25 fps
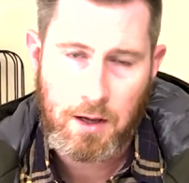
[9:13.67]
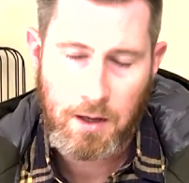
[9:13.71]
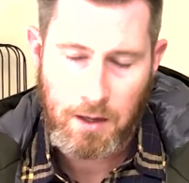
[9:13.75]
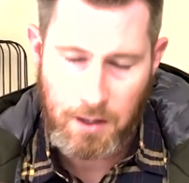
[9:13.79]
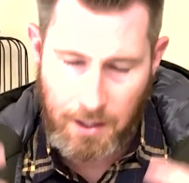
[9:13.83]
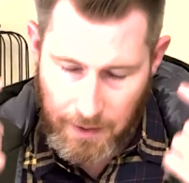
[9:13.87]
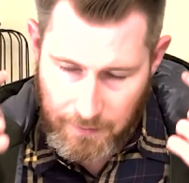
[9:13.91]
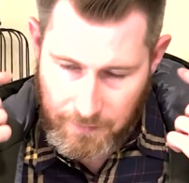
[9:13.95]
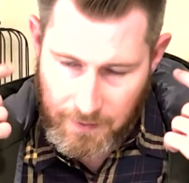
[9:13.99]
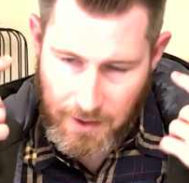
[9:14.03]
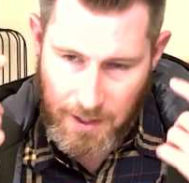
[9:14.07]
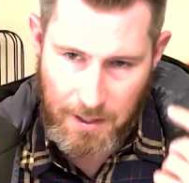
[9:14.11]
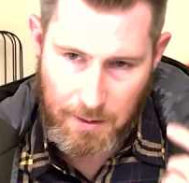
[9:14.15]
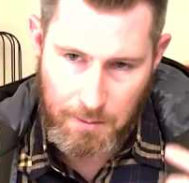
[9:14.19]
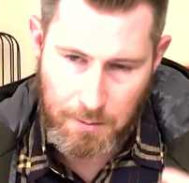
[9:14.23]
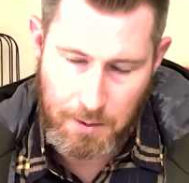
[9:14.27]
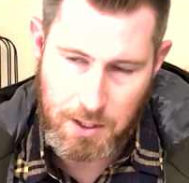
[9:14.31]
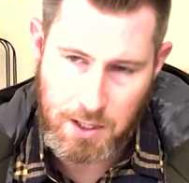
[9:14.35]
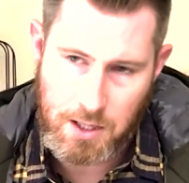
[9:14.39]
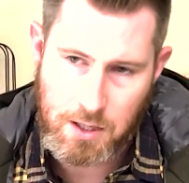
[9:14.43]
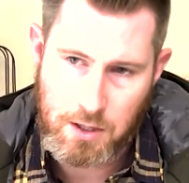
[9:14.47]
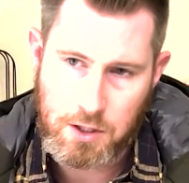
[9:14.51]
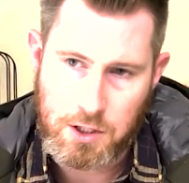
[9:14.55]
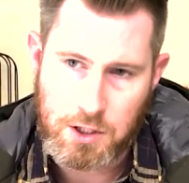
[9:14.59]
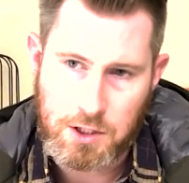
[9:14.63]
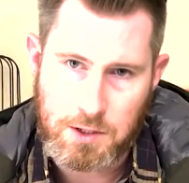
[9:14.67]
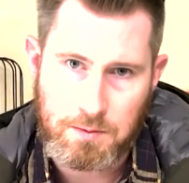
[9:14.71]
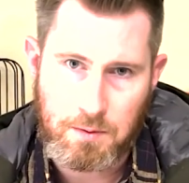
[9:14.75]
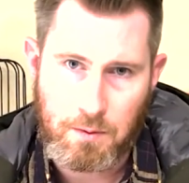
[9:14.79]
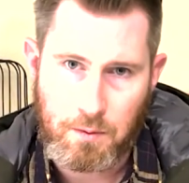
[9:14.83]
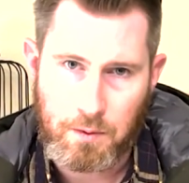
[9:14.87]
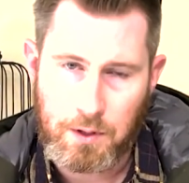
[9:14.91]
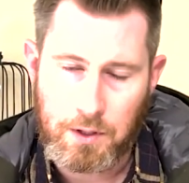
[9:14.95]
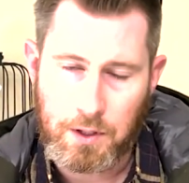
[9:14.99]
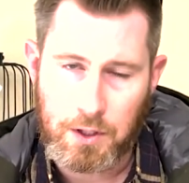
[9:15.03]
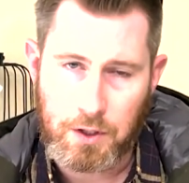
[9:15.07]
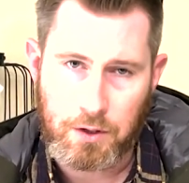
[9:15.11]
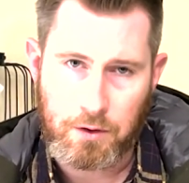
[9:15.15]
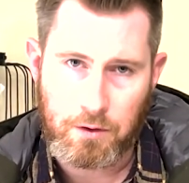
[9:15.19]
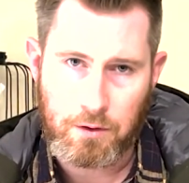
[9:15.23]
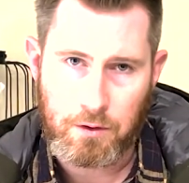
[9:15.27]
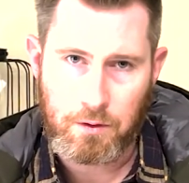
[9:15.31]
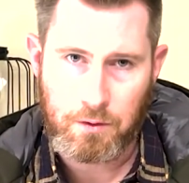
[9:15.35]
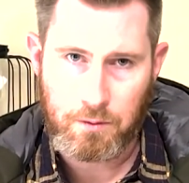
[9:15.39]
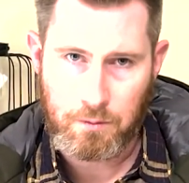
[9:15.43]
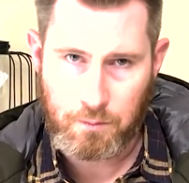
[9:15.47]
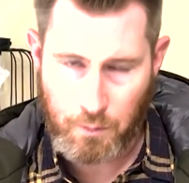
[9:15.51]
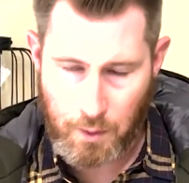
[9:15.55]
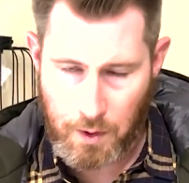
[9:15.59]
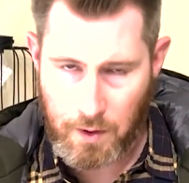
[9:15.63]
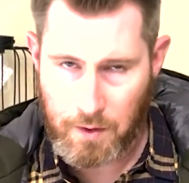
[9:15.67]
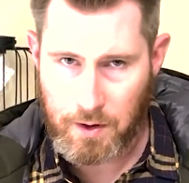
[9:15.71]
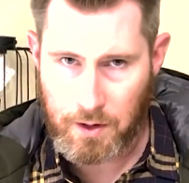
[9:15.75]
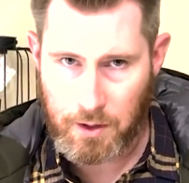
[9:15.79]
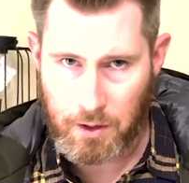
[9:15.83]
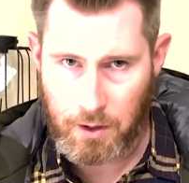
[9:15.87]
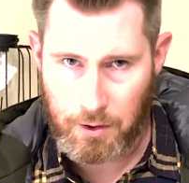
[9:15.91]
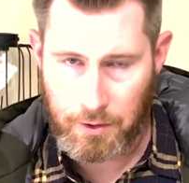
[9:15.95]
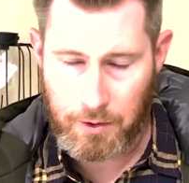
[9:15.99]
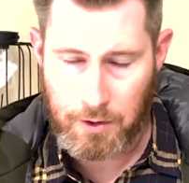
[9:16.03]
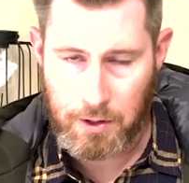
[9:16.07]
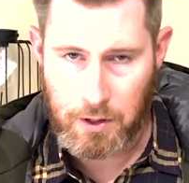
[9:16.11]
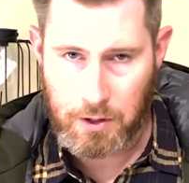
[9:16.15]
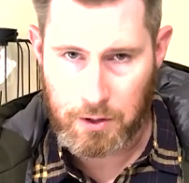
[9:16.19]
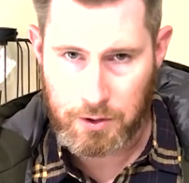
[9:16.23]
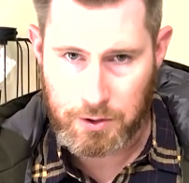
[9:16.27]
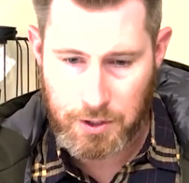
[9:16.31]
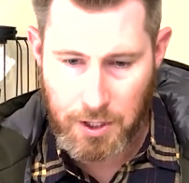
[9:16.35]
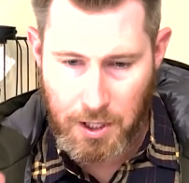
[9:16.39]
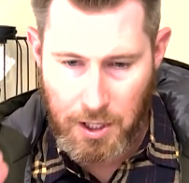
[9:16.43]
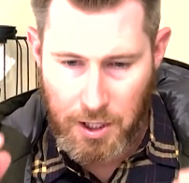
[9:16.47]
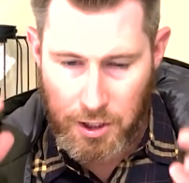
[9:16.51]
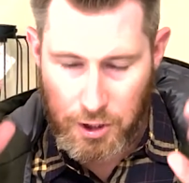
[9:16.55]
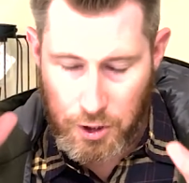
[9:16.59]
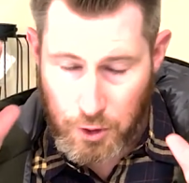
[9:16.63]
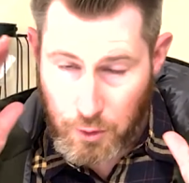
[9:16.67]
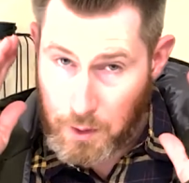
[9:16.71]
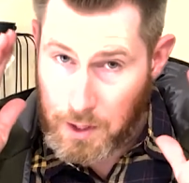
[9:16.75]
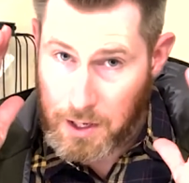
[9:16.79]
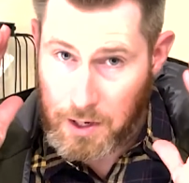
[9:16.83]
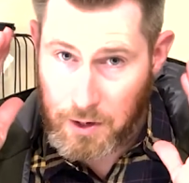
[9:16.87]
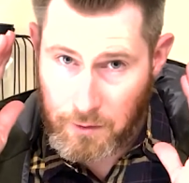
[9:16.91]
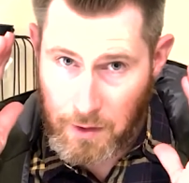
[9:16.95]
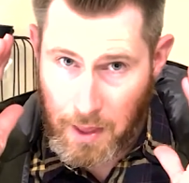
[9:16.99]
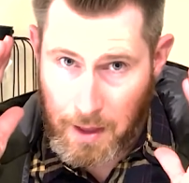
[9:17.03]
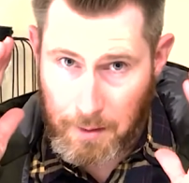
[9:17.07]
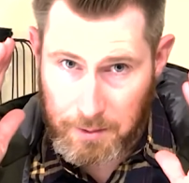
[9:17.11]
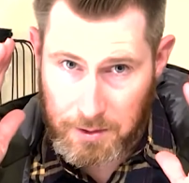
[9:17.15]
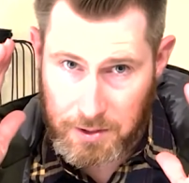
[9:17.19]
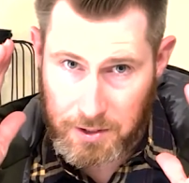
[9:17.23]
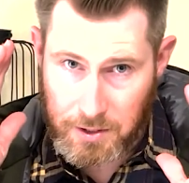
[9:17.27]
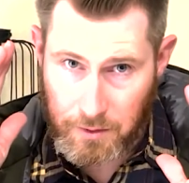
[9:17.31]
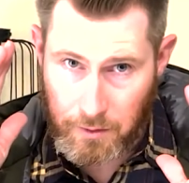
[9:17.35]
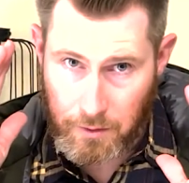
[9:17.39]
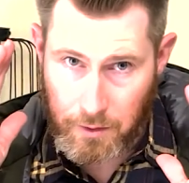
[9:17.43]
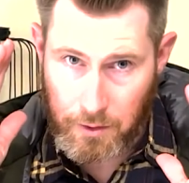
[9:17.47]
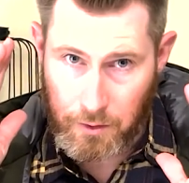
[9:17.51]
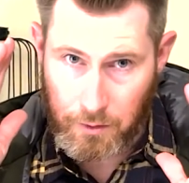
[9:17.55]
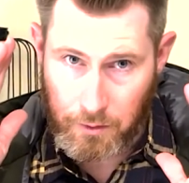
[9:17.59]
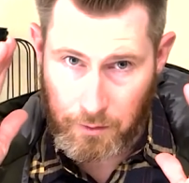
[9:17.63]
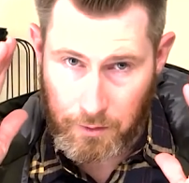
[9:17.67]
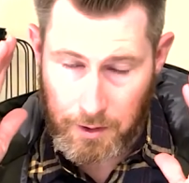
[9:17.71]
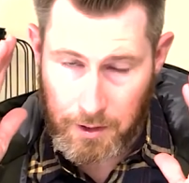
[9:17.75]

I have kind of big ears, but when you're wearing it on your ears, you hear that material.